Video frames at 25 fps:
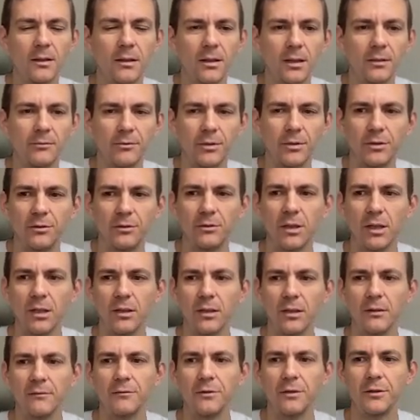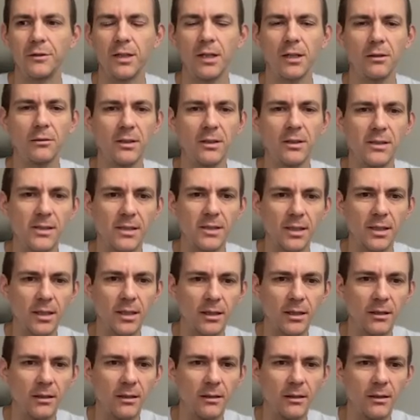And we do nothing for now, let's
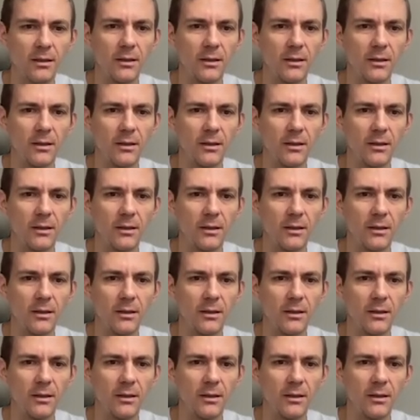say.